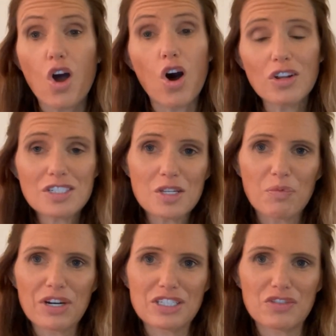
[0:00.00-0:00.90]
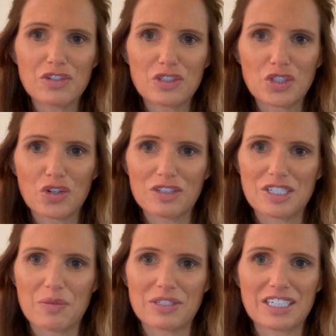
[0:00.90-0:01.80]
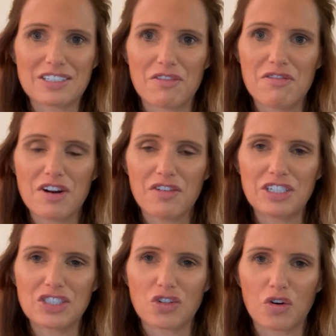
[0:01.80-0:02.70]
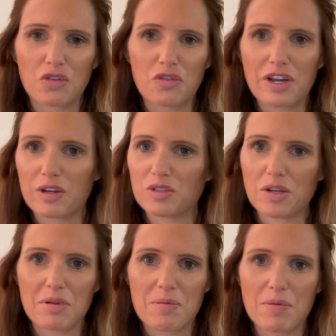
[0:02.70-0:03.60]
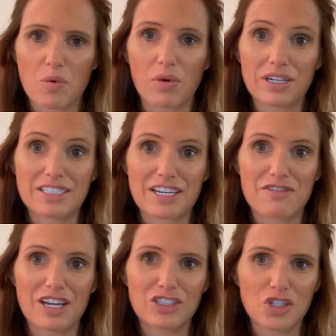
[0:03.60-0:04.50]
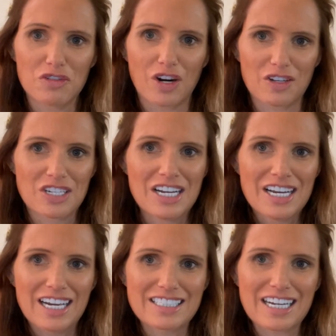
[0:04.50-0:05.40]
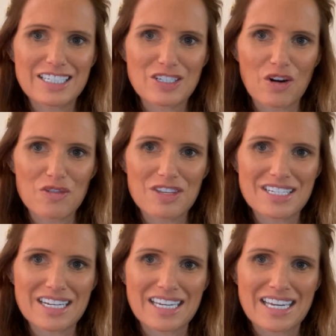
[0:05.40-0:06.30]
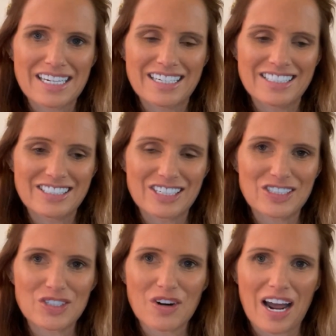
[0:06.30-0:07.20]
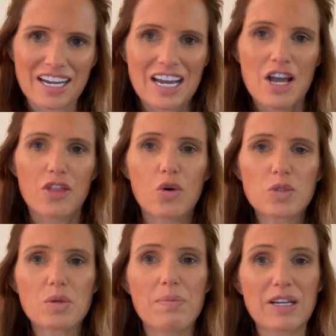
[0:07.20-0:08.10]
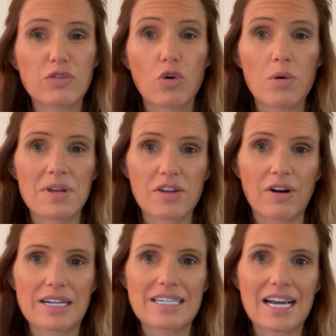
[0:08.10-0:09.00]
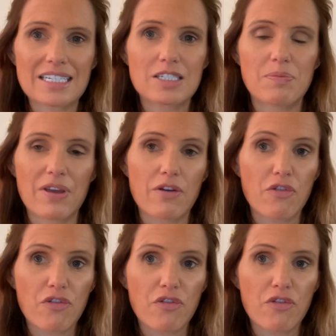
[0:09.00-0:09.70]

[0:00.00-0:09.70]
On to the Breeders' Futurity, which has a very strong field. So many people wanting to give their juveniles a taste of this Keeneland track. The horse with the best form in the race has to be